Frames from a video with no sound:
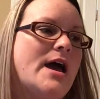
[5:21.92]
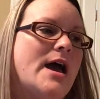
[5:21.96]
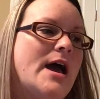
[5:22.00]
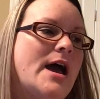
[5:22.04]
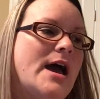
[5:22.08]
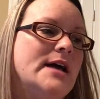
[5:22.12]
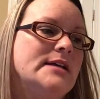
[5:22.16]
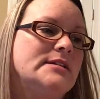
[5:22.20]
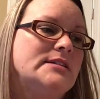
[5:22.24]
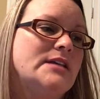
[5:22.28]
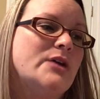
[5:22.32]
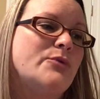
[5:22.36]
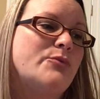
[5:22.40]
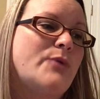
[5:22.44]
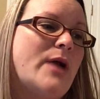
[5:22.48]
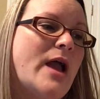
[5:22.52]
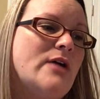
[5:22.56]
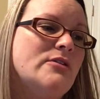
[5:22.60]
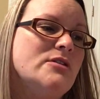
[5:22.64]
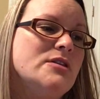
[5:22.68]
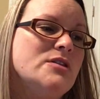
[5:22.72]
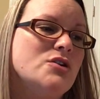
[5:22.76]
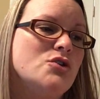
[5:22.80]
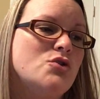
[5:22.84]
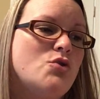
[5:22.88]
As they
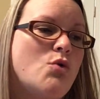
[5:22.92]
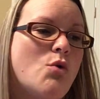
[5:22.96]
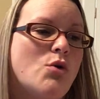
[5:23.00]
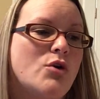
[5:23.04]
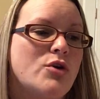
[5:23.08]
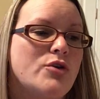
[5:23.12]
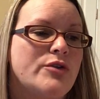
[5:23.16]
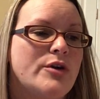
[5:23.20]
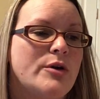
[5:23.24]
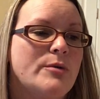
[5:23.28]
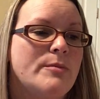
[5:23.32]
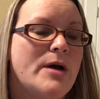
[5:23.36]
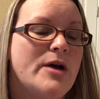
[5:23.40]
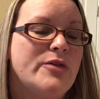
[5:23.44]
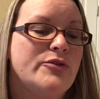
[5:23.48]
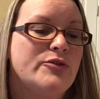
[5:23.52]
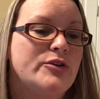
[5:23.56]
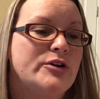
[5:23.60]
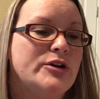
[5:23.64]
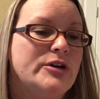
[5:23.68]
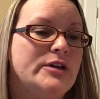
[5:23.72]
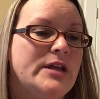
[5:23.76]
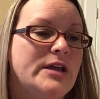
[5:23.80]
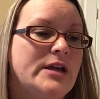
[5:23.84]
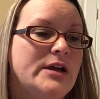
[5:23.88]
rounded the corner, their mother
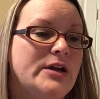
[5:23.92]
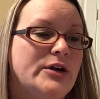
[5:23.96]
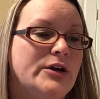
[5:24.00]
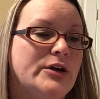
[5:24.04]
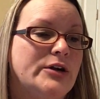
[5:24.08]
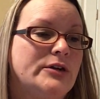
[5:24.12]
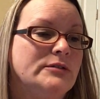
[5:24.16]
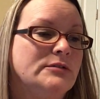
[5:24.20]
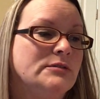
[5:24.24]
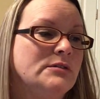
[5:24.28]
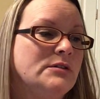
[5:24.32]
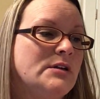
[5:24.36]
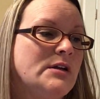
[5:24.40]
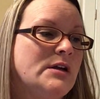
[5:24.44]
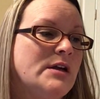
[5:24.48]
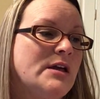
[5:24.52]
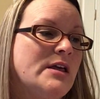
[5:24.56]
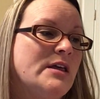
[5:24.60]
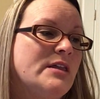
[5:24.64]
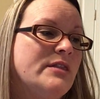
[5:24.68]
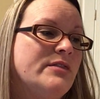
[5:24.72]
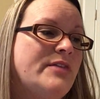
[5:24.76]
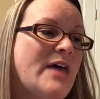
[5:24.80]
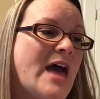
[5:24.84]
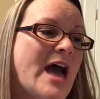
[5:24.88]
could hear,
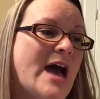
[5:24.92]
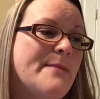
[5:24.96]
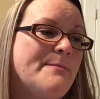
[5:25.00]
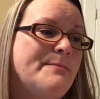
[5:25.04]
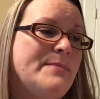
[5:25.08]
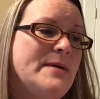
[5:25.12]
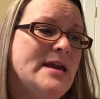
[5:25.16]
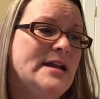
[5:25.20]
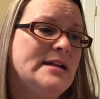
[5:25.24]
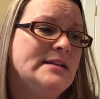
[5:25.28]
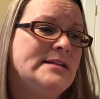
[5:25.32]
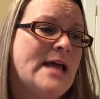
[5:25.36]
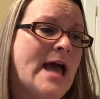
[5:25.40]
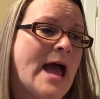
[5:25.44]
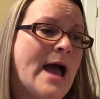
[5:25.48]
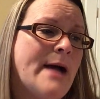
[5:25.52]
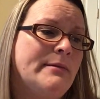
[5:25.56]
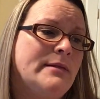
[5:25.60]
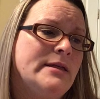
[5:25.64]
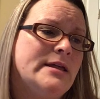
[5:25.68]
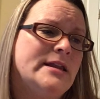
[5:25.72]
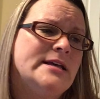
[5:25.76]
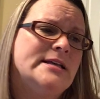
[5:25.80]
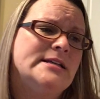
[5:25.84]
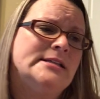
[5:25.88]
"That big
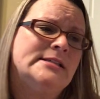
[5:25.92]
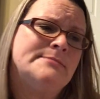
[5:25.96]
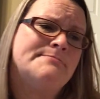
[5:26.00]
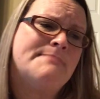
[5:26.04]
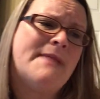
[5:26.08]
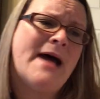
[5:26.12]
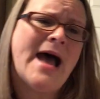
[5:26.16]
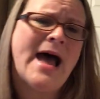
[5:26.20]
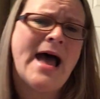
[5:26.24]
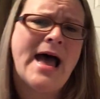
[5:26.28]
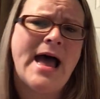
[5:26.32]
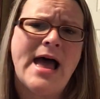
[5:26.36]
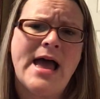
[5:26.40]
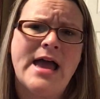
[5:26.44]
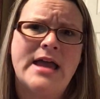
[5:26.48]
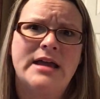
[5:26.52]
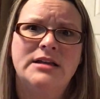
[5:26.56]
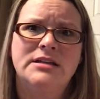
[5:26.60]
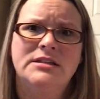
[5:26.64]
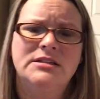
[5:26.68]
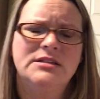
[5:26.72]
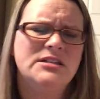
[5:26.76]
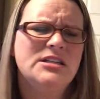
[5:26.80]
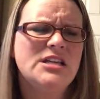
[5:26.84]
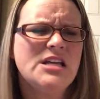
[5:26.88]
tablet is
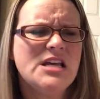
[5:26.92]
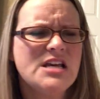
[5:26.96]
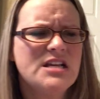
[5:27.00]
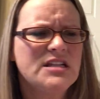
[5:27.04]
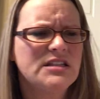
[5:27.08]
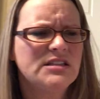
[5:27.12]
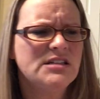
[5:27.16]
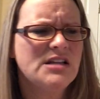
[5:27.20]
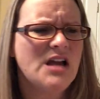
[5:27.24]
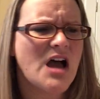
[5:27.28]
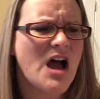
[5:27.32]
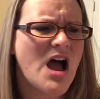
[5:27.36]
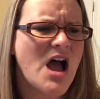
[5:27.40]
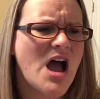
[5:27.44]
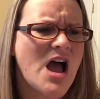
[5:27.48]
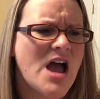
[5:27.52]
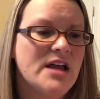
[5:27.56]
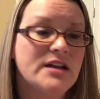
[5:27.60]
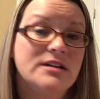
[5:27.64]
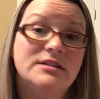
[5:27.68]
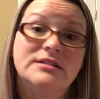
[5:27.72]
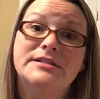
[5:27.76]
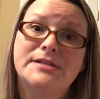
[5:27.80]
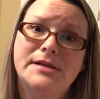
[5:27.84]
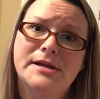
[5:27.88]
mine. 'Tis
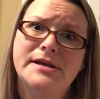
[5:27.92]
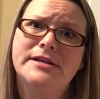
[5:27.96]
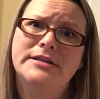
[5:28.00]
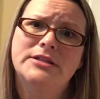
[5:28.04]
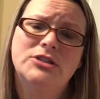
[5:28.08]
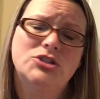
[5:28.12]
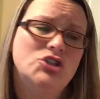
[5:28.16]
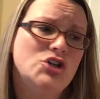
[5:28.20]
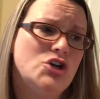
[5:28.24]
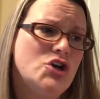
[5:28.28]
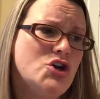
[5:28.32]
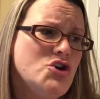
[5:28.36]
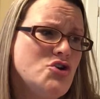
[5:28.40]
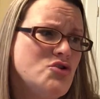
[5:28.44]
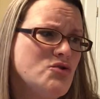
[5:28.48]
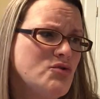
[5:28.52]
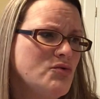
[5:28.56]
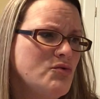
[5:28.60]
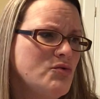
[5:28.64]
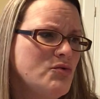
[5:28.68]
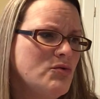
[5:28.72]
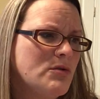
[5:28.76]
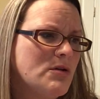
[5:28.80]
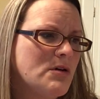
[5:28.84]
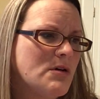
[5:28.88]
not. 'Tis
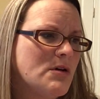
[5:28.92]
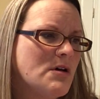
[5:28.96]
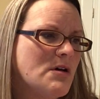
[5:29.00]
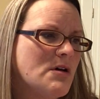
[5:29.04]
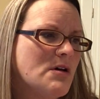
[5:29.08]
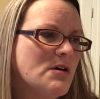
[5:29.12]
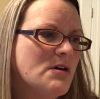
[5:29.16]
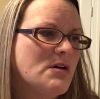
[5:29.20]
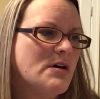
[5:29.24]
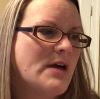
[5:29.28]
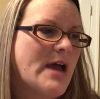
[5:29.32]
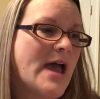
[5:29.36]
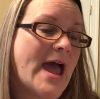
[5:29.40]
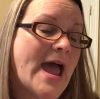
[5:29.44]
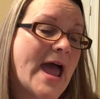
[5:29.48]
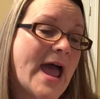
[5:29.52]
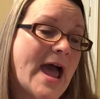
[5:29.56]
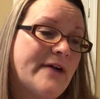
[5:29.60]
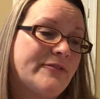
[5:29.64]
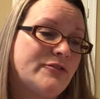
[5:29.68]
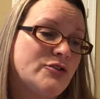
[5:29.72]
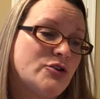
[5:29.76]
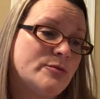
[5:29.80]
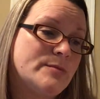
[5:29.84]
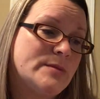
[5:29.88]
too."
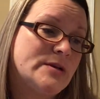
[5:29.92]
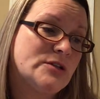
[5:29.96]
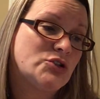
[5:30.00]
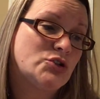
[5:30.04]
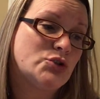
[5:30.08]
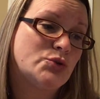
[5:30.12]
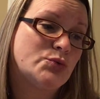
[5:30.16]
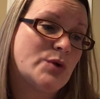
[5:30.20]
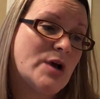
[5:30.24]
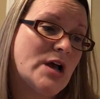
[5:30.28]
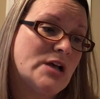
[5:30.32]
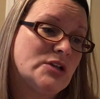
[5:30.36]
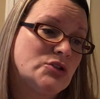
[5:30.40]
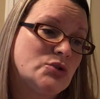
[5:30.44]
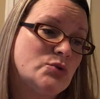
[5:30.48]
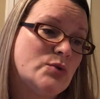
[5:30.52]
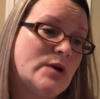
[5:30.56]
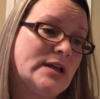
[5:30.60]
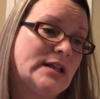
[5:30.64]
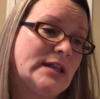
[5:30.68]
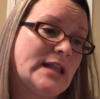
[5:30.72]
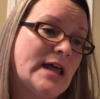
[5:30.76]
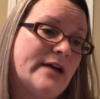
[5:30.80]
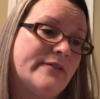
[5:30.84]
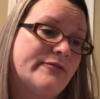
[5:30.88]
After Mr. Russell
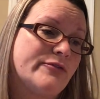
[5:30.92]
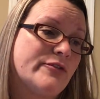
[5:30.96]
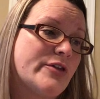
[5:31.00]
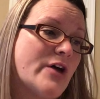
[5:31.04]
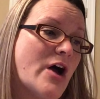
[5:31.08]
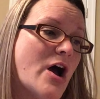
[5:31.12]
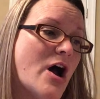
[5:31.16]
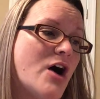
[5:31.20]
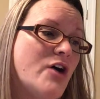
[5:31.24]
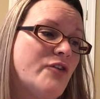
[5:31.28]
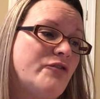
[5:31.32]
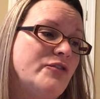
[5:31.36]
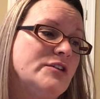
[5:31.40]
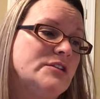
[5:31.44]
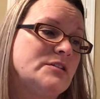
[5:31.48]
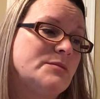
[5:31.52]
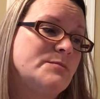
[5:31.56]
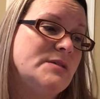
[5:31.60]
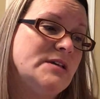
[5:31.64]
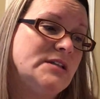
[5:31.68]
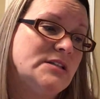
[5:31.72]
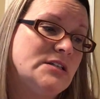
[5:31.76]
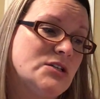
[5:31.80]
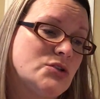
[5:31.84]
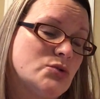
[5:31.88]
had left for the office,
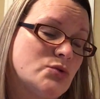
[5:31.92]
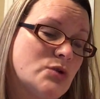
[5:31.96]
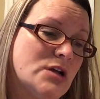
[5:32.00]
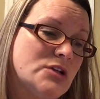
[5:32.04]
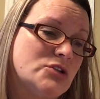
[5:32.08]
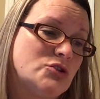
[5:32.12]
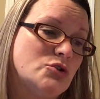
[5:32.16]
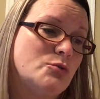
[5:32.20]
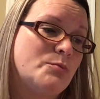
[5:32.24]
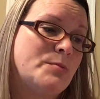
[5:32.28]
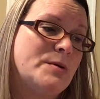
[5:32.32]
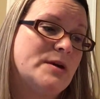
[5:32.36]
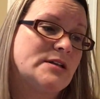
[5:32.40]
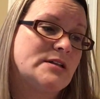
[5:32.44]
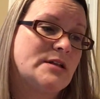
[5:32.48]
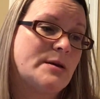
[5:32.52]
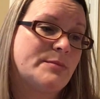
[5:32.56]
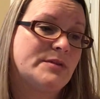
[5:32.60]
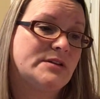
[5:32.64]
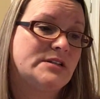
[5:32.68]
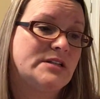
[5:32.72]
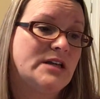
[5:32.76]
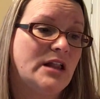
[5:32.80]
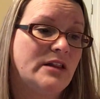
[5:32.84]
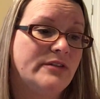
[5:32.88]
Mrs. Russell picked up
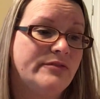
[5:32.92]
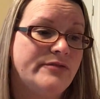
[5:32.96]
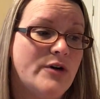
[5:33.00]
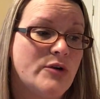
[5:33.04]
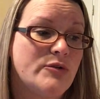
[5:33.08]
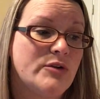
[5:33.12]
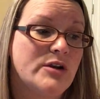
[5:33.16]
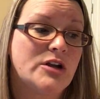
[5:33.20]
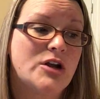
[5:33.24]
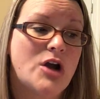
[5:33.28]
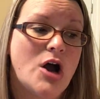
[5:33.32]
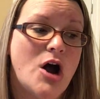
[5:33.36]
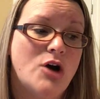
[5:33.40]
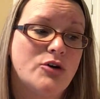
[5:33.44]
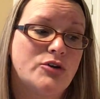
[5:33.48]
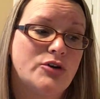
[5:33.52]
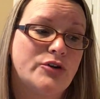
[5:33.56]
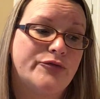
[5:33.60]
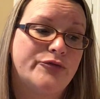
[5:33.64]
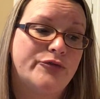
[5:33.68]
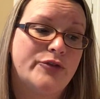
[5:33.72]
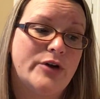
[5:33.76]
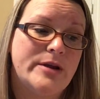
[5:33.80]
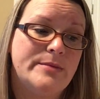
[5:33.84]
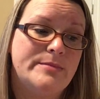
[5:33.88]
the telephone and called her
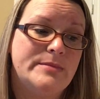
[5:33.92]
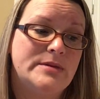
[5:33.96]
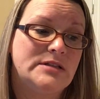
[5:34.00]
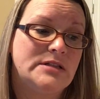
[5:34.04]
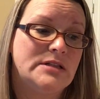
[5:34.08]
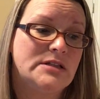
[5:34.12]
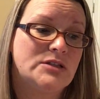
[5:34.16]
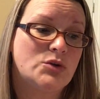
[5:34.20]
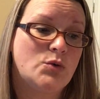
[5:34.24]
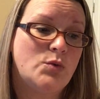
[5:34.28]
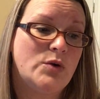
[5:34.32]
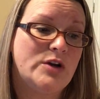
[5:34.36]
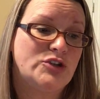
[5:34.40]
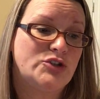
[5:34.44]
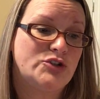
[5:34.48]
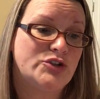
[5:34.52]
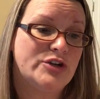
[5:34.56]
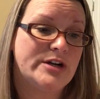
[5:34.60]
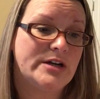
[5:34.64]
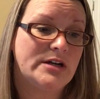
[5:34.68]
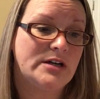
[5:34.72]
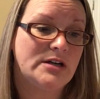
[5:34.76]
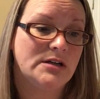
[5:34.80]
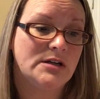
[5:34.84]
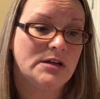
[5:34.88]
friend Mrs.
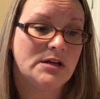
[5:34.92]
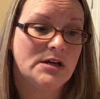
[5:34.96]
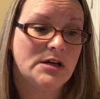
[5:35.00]
Quittrick.